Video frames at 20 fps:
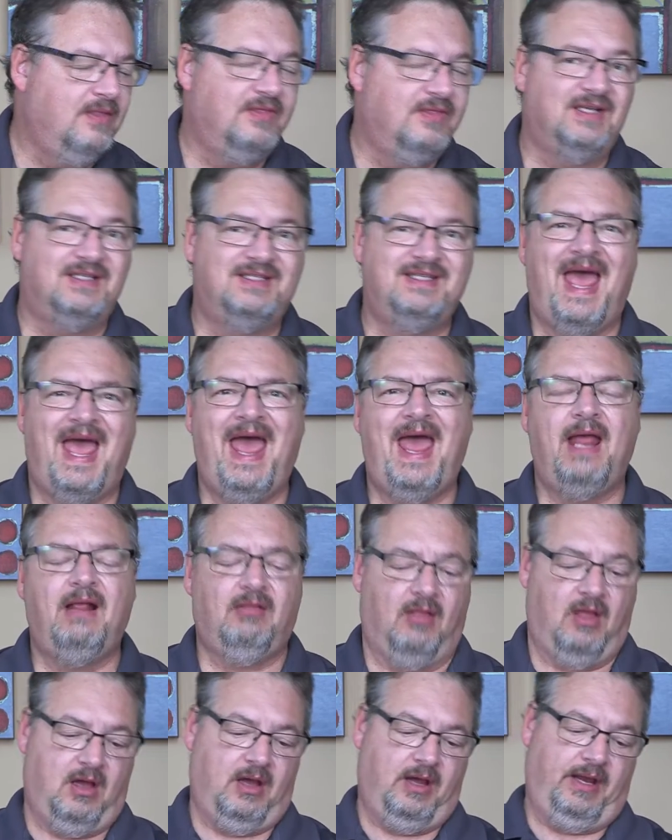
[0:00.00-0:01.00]
the
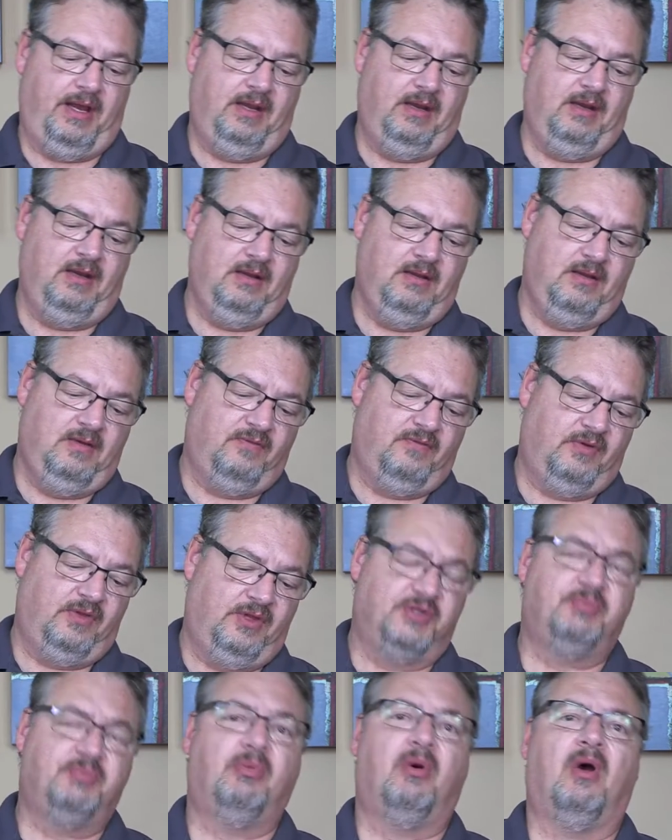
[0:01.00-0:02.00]
tagline for
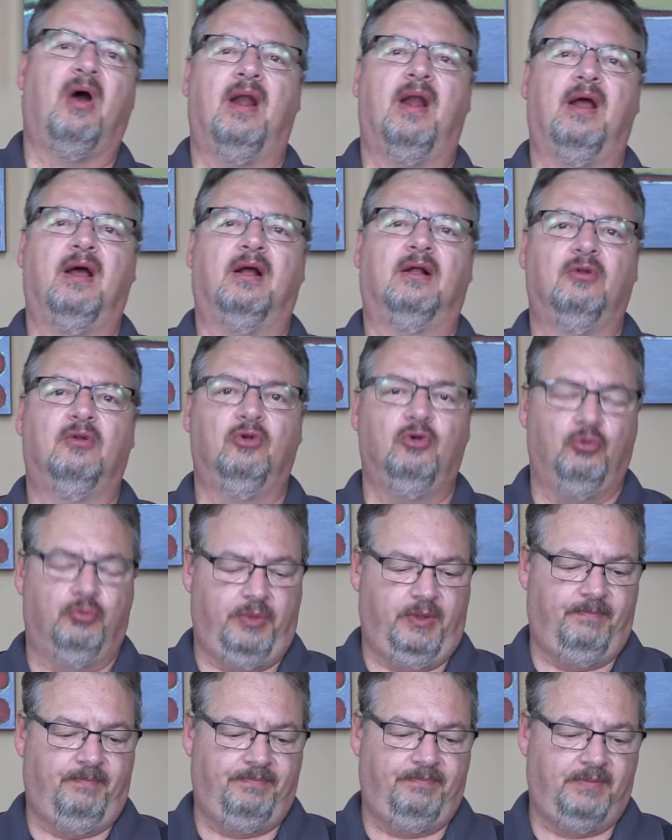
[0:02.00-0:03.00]
this product,
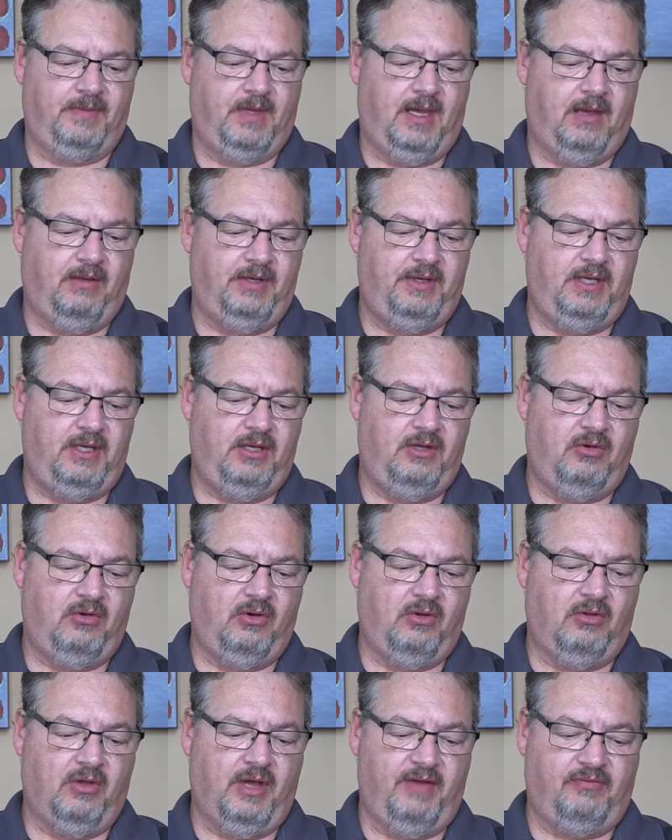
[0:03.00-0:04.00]
Loop LED
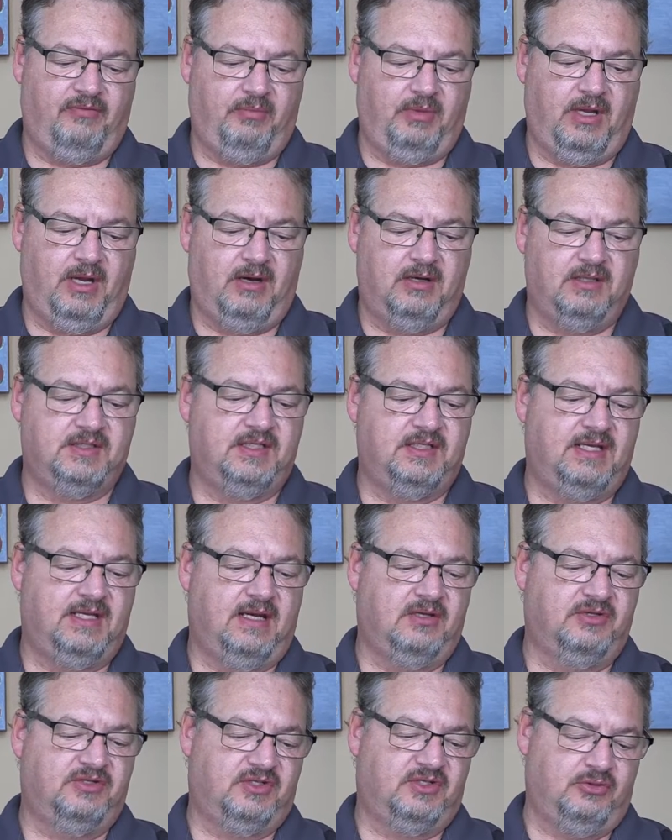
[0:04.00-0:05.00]
curing light from Garrison
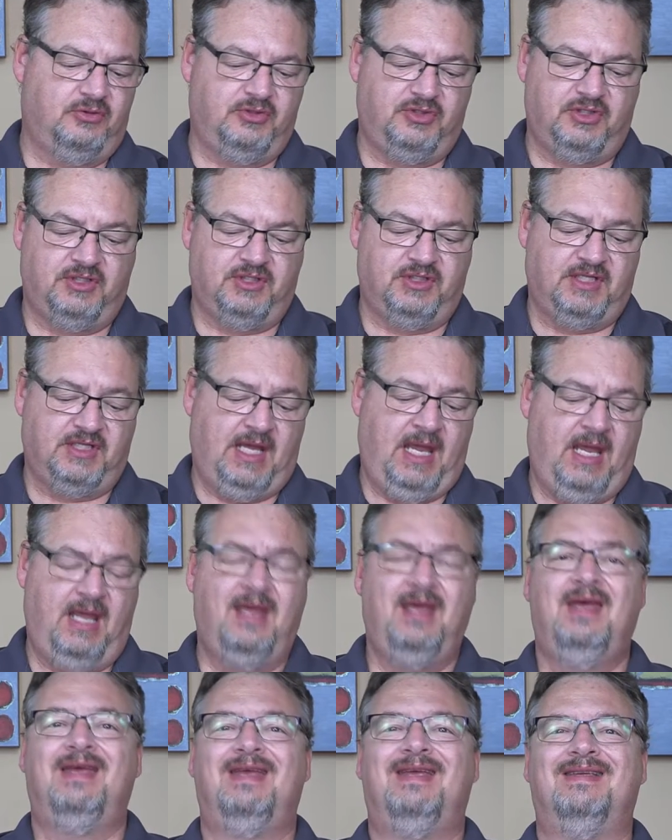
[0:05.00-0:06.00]
Dental Solutions,
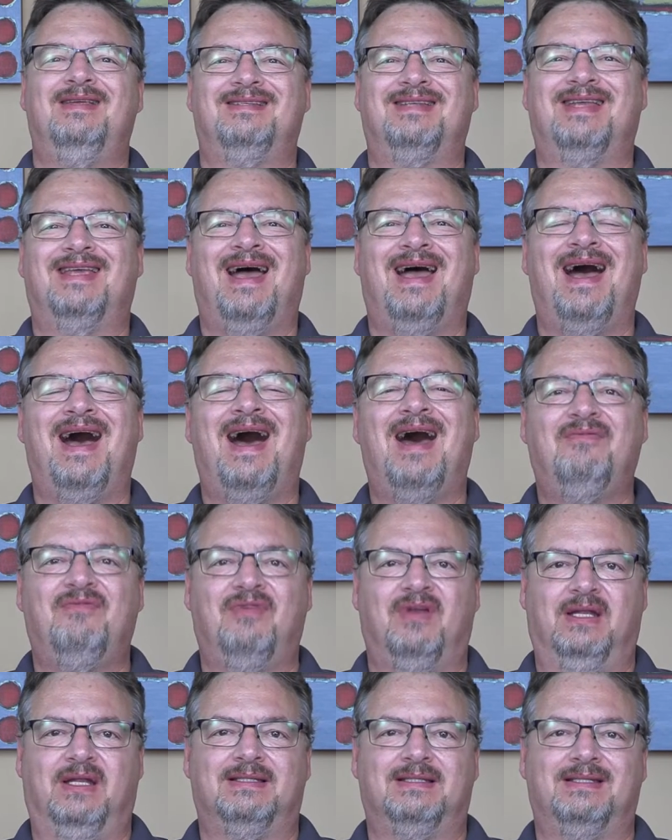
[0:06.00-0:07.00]
is
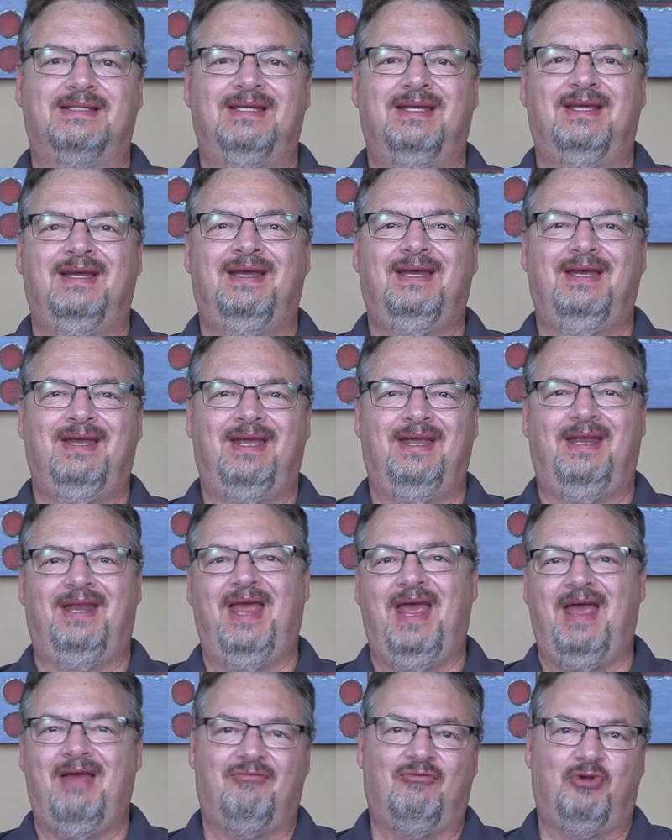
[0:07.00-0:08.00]
confidence in
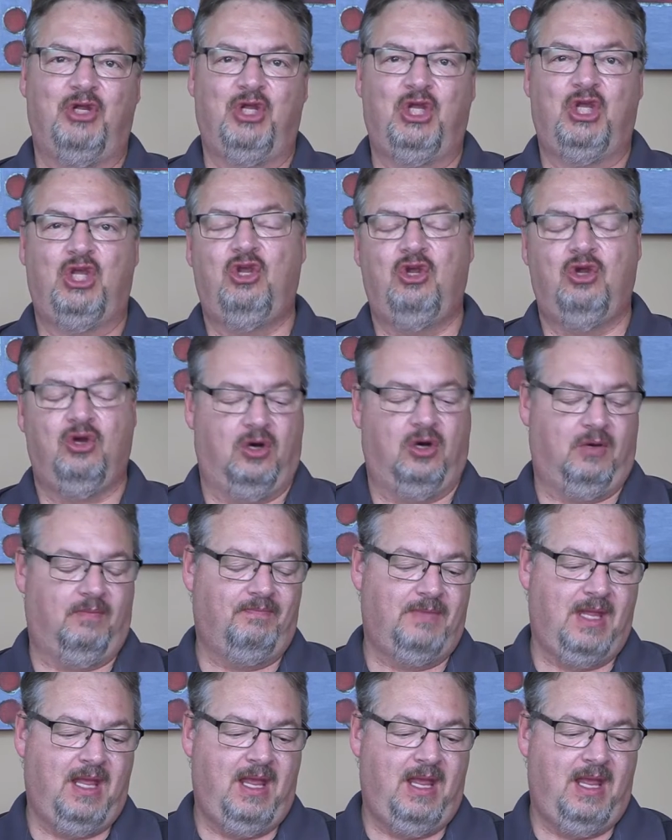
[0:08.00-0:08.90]
every cure.